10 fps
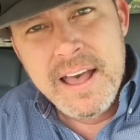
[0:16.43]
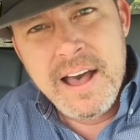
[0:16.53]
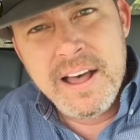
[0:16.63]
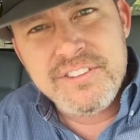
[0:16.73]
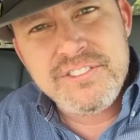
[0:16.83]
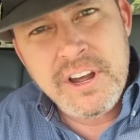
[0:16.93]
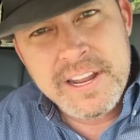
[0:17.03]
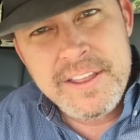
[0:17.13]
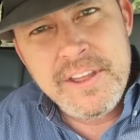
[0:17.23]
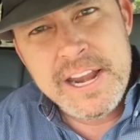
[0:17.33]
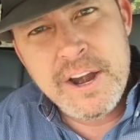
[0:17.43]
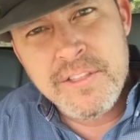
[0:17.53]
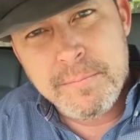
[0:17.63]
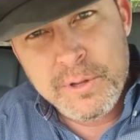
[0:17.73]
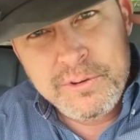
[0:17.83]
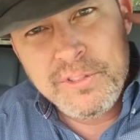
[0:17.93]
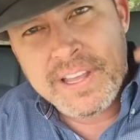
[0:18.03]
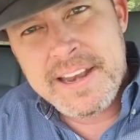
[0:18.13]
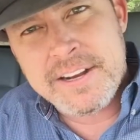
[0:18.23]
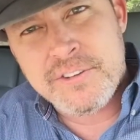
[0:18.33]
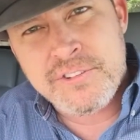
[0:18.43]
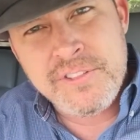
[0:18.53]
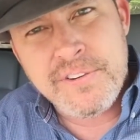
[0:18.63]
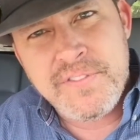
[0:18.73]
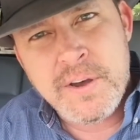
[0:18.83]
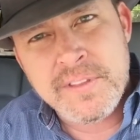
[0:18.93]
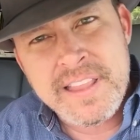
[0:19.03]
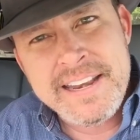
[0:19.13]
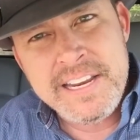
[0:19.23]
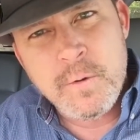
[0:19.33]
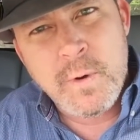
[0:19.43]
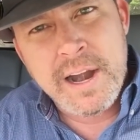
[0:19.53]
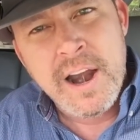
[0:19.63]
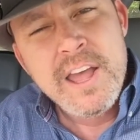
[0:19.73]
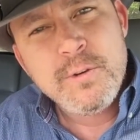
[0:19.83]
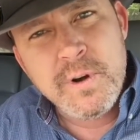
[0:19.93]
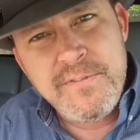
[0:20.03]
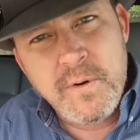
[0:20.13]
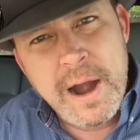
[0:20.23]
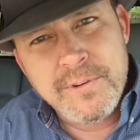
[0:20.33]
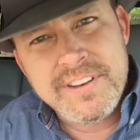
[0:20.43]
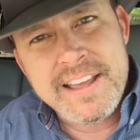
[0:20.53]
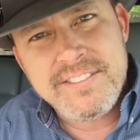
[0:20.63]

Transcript: uh, stuck in their ear, the Bluetooth connectors to their phone that they need to wear 24 hours a day,